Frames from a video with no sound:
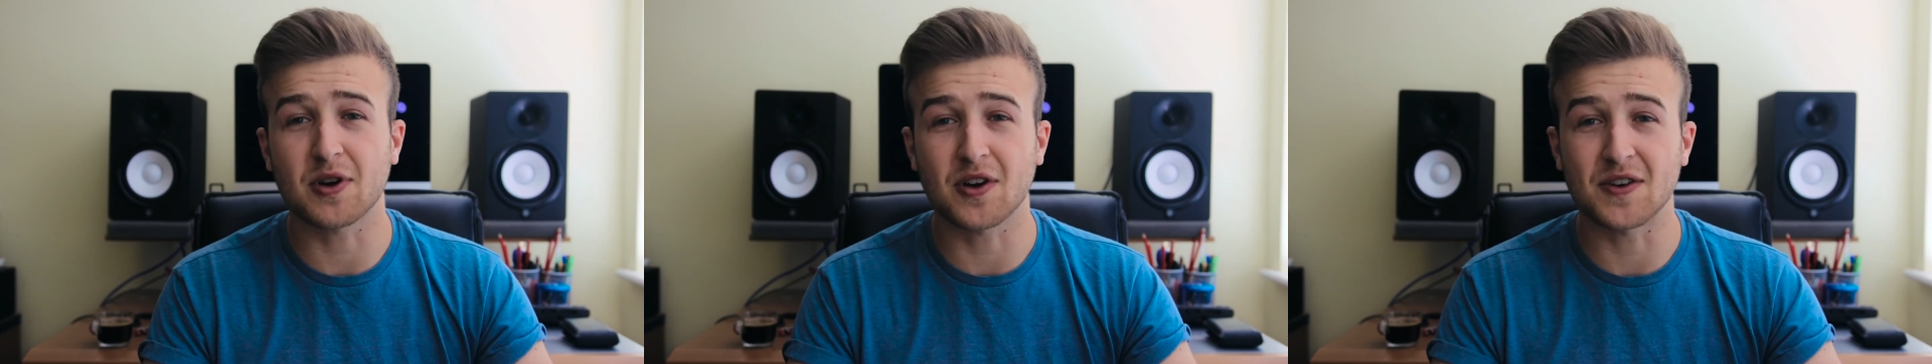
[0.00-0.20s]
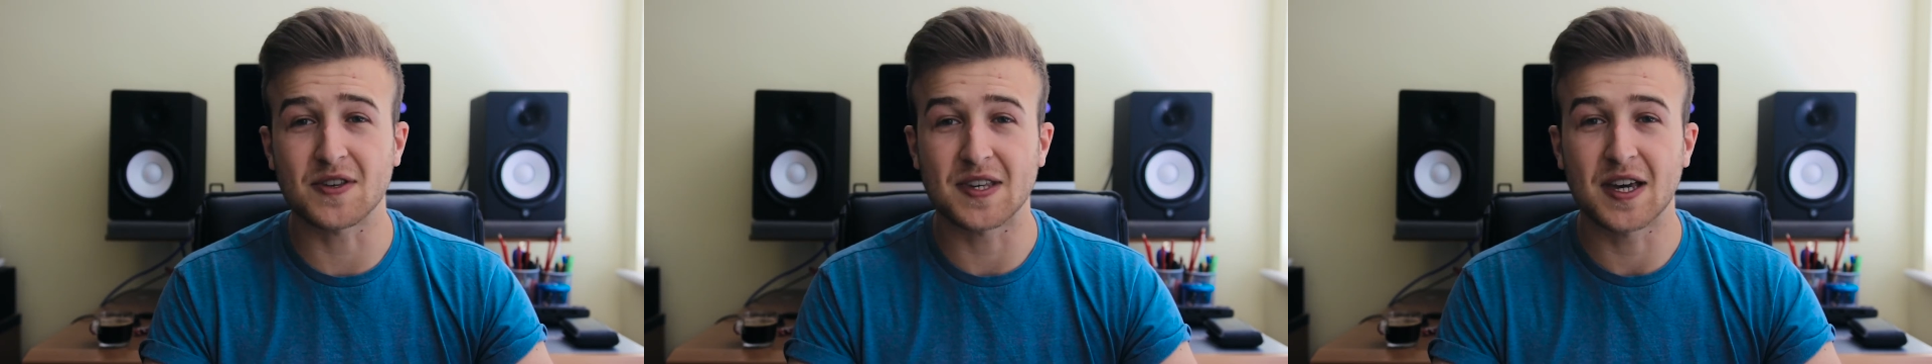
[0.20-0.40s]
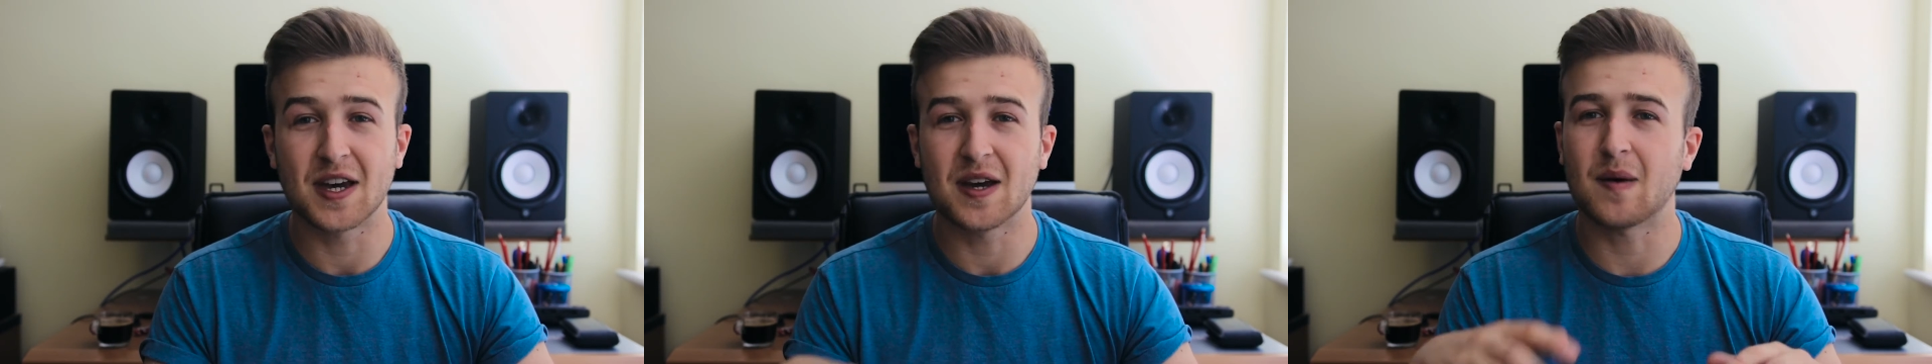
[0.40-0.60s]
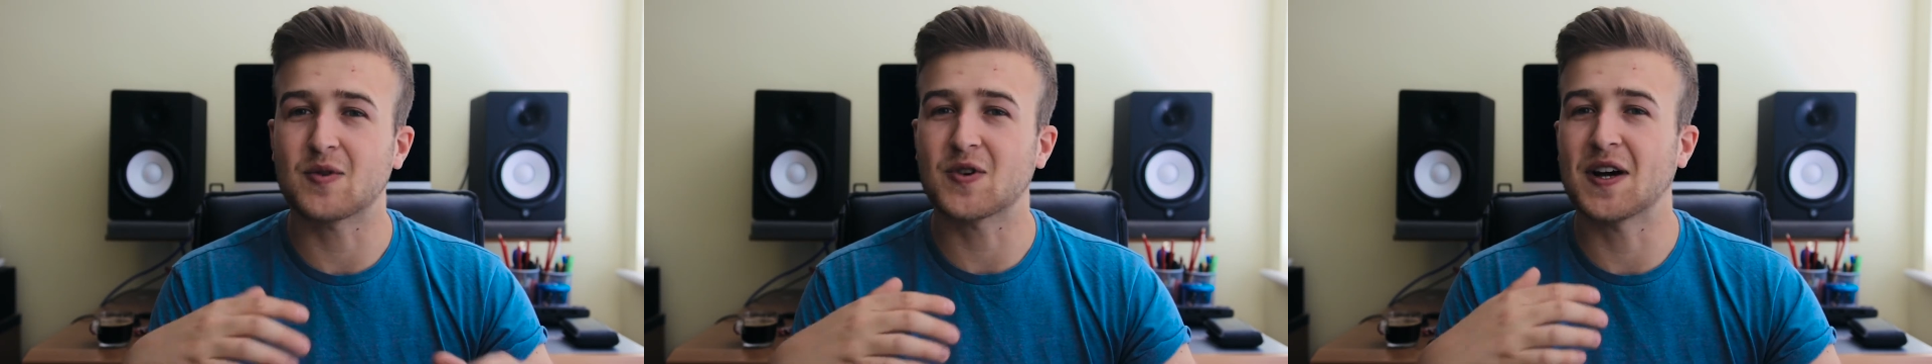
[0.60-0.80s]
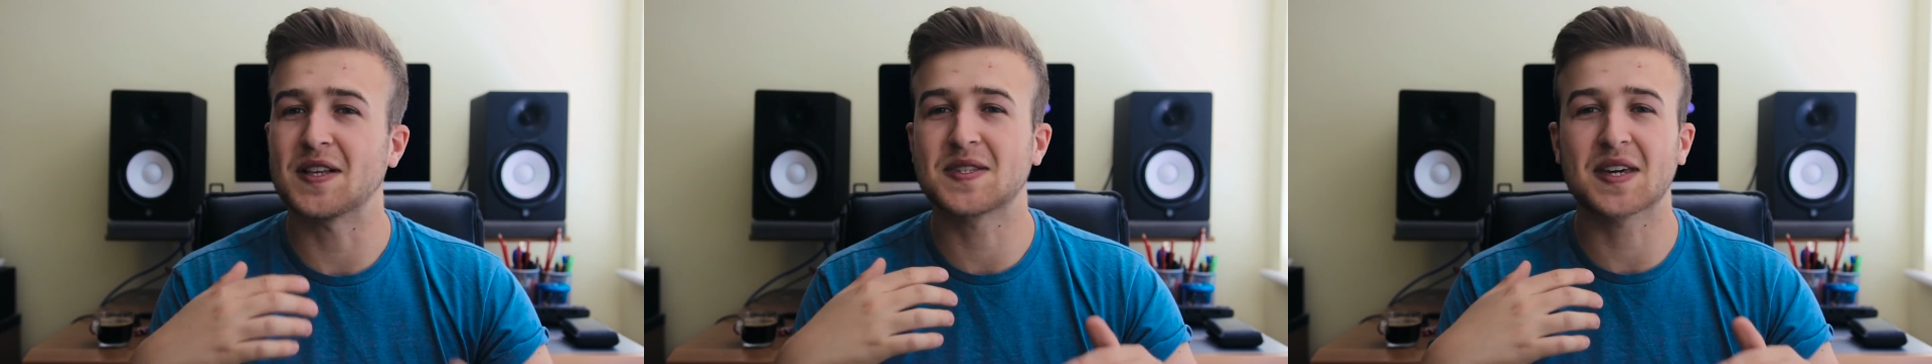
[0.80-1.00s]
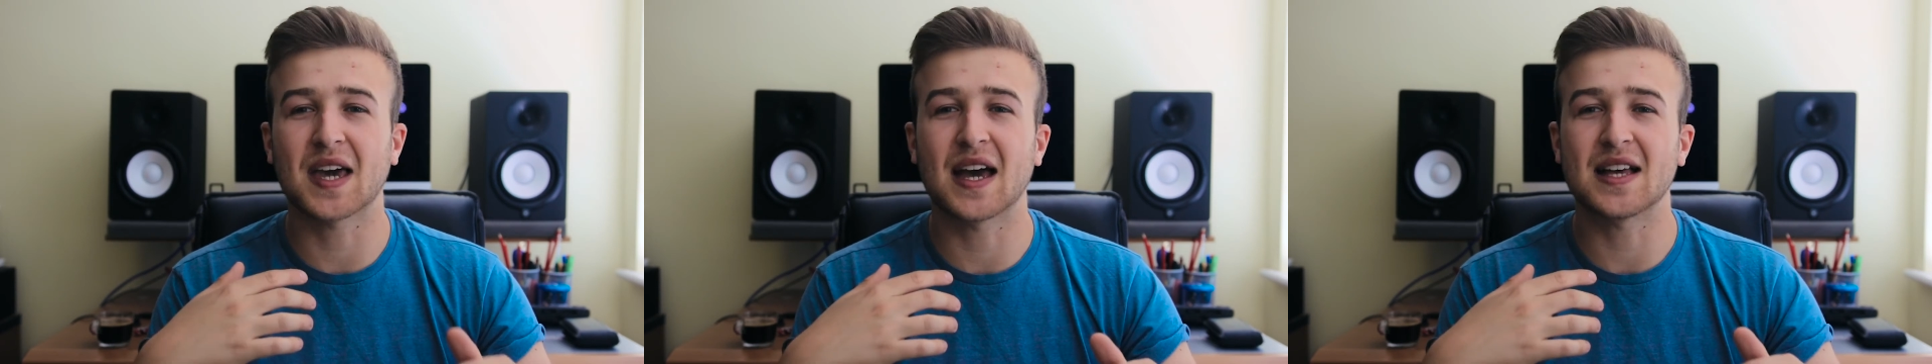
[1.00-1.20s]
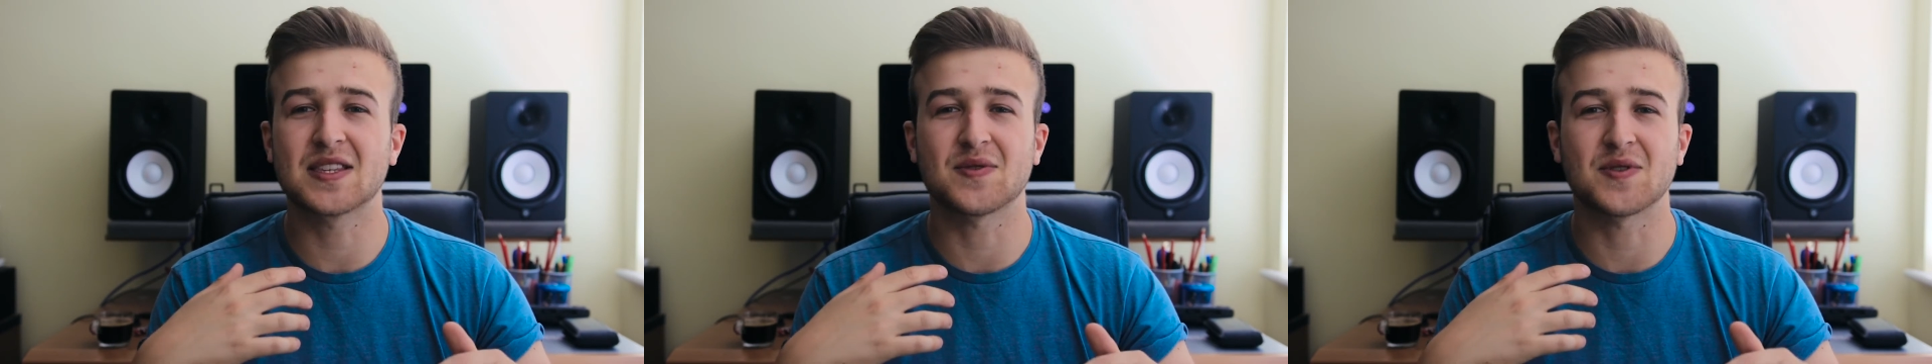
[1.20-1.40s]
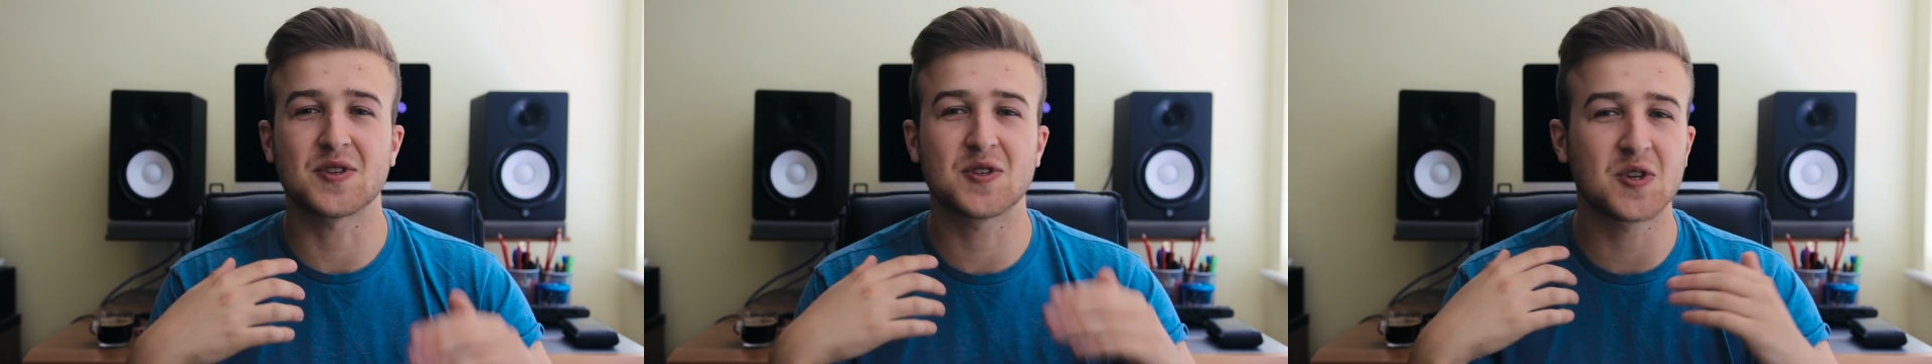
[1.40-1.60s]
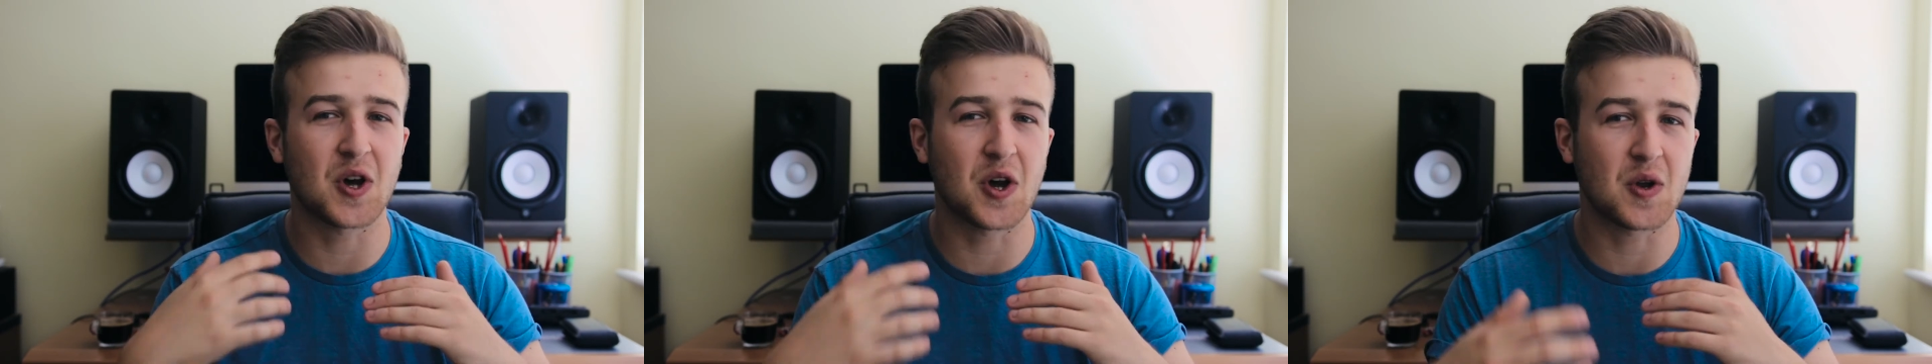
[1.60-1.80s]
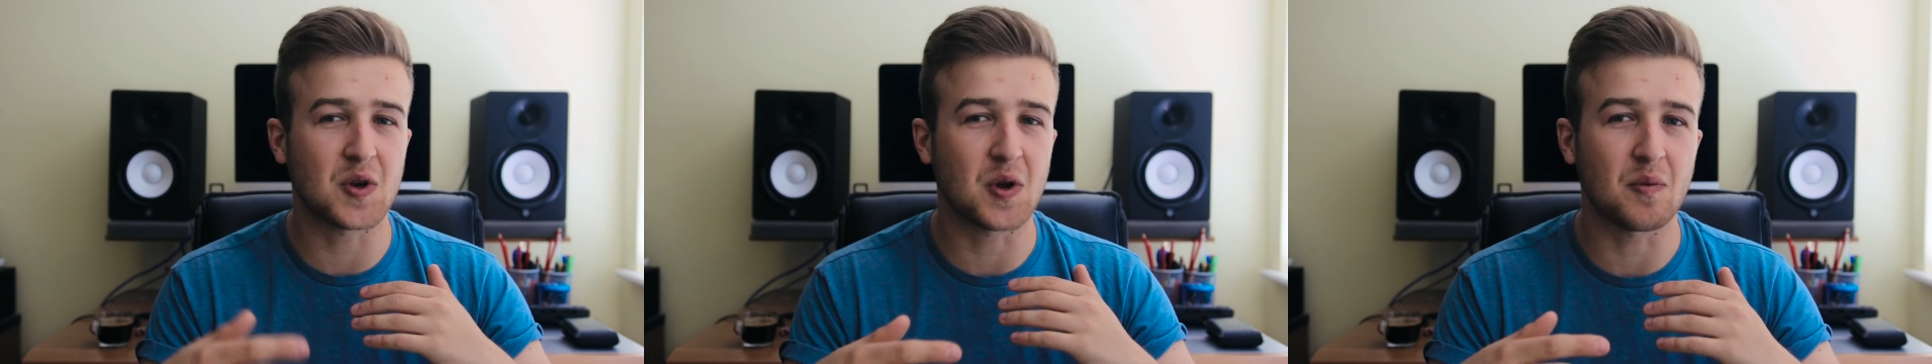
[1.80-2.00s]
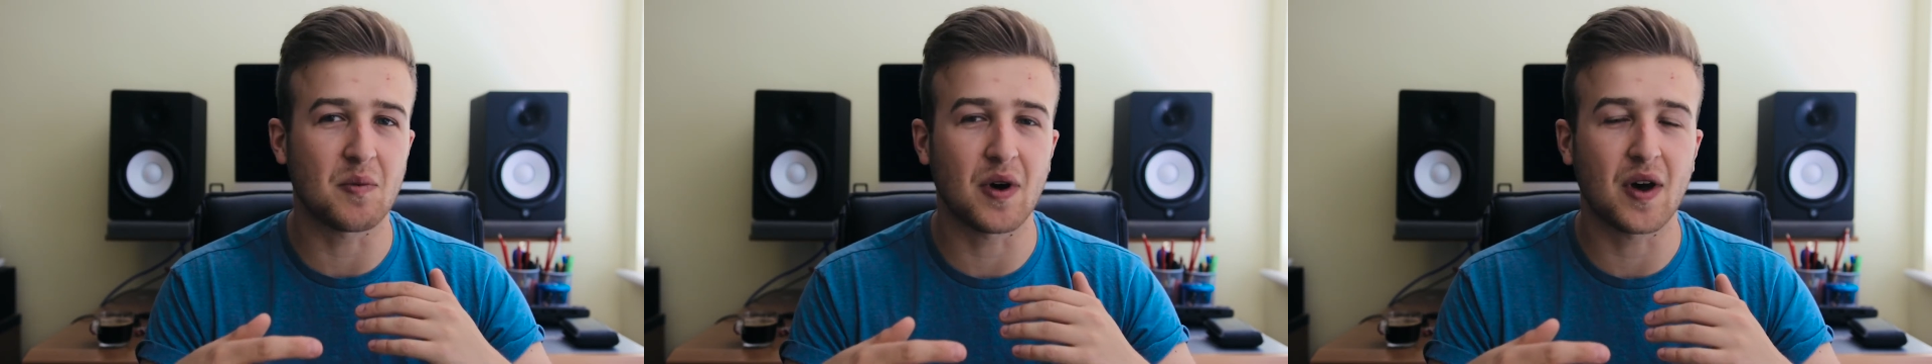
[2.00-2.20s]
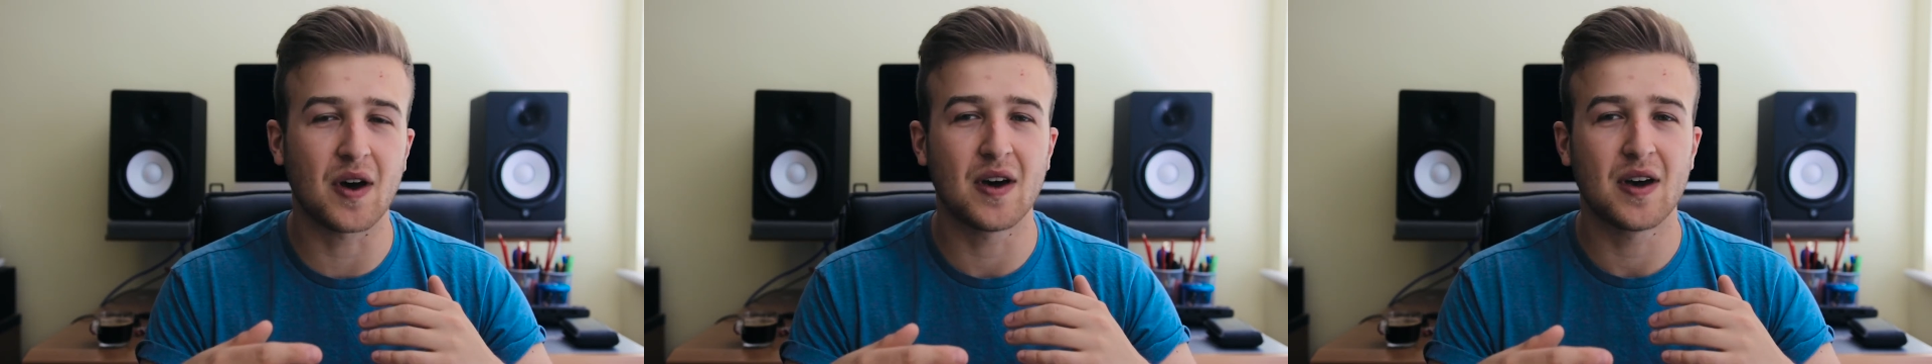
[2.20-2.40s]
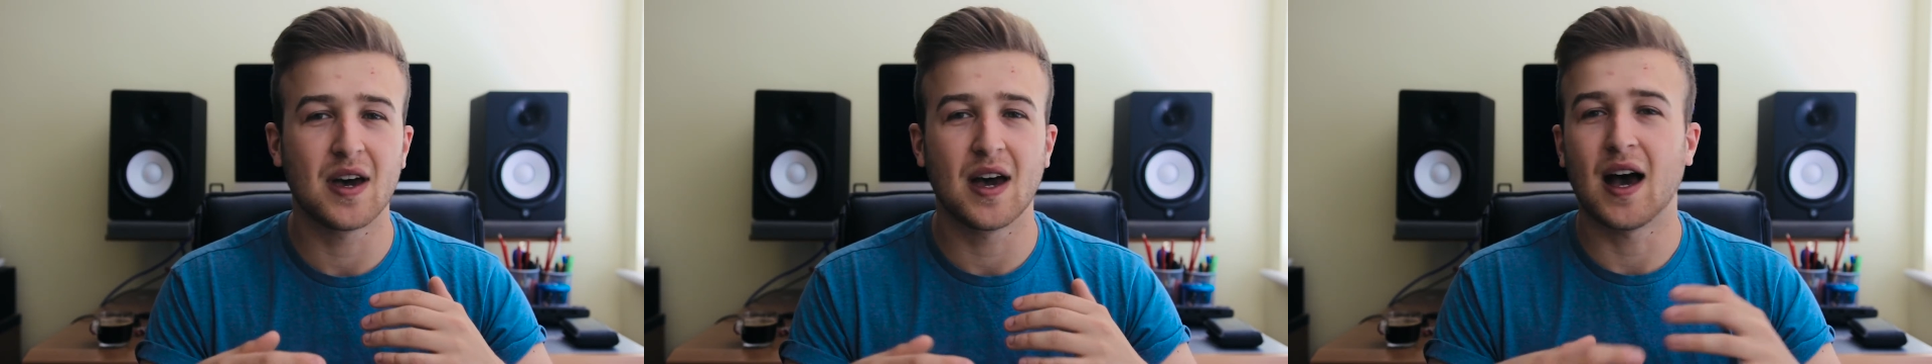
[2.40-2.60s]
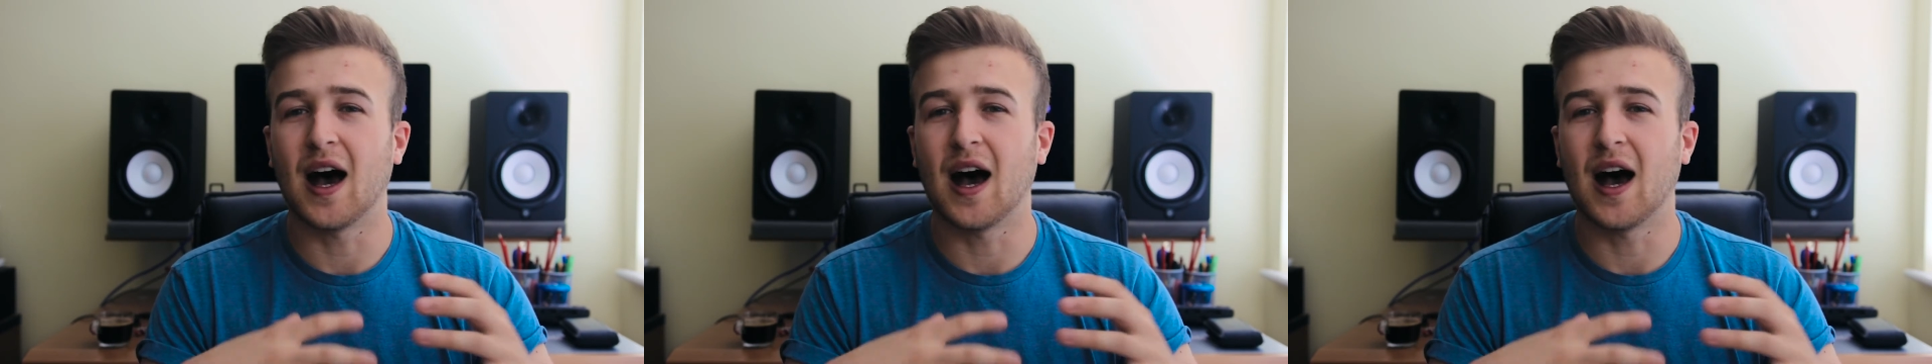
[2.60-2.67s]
because I'm trying to get to a certain number,